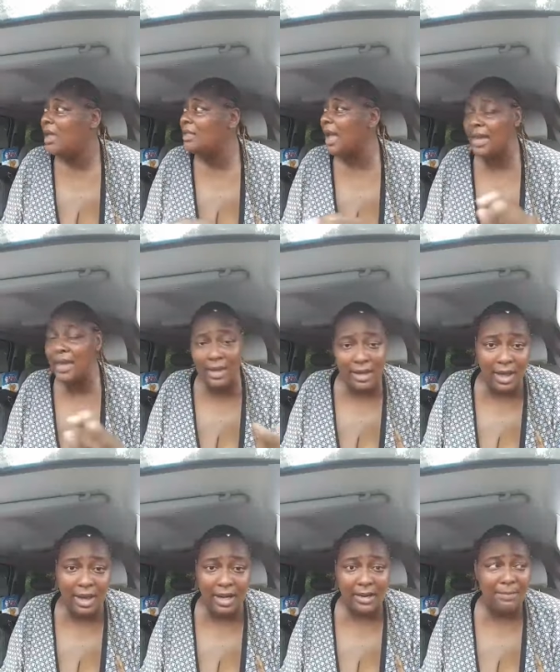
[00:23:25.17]
Now he
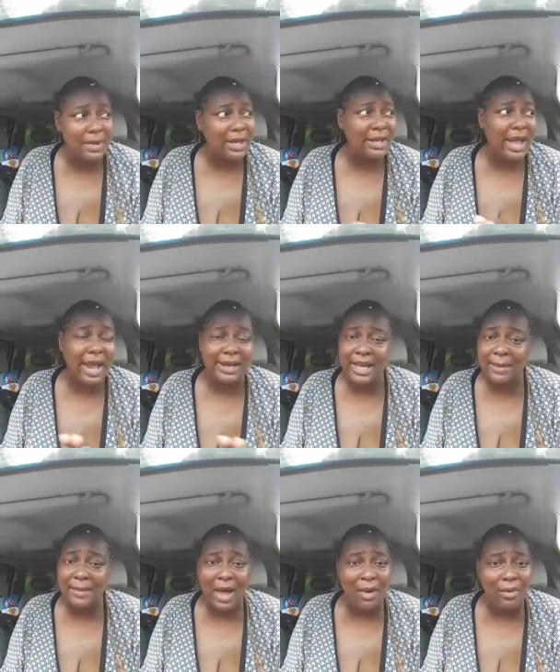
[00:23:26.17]
ugly, but
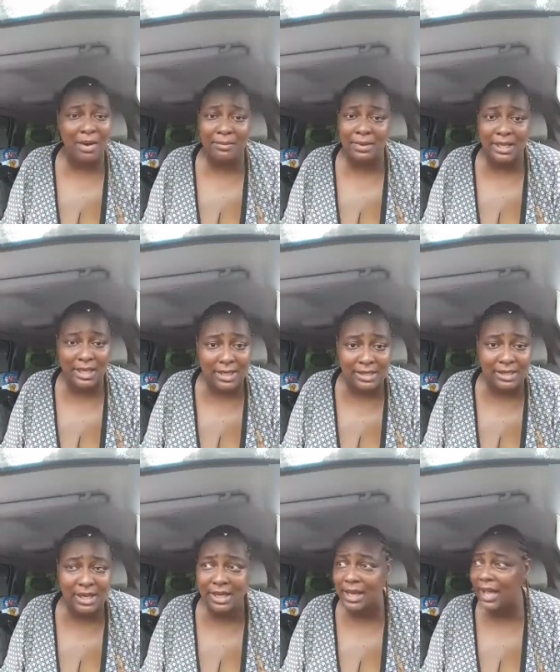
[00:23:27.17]
goddamn, I don't want him to kill his
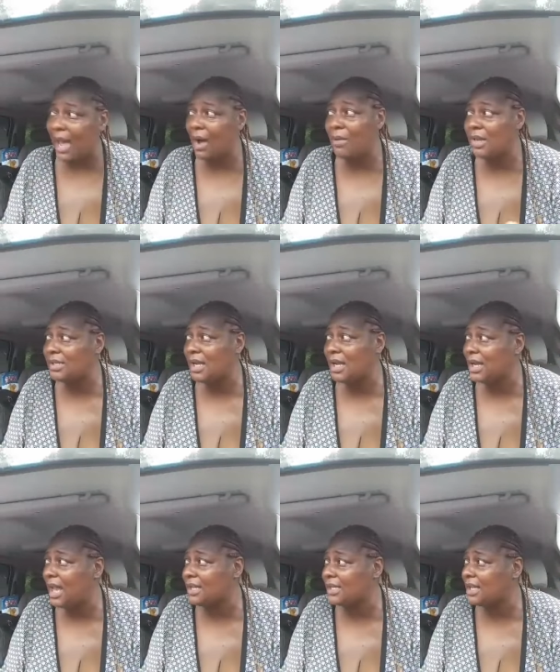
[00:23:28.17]
ugly ass. I don't want his
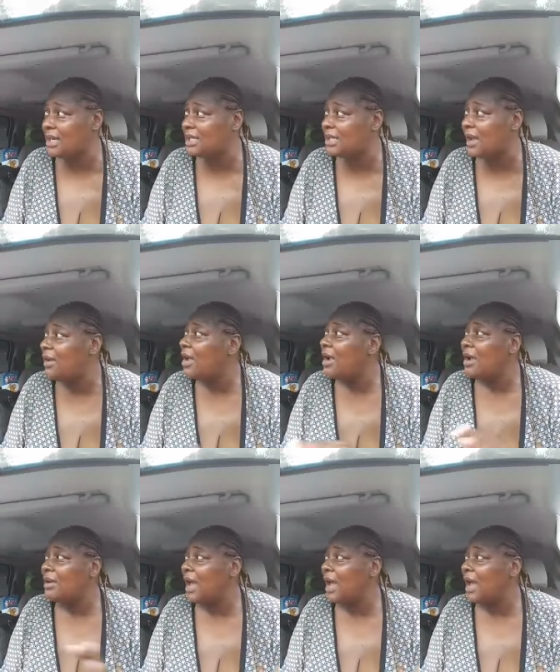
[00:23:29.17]
ugly ass to kill himself.